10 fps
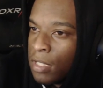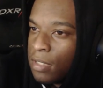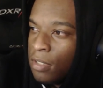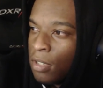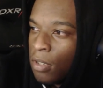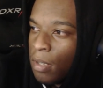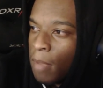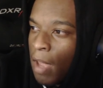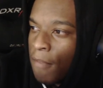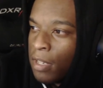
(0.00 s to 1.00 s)
you know him
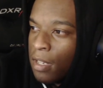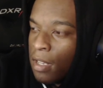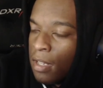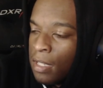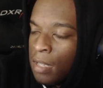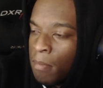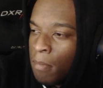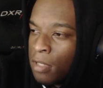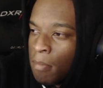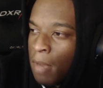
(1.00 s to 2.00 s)
having de-
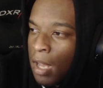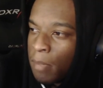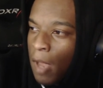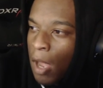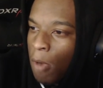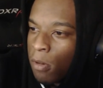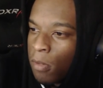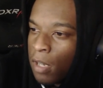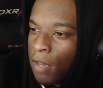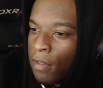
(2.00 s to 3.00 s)
demonic power or
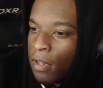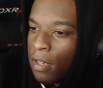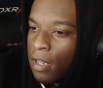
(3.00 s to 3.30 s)
whatever.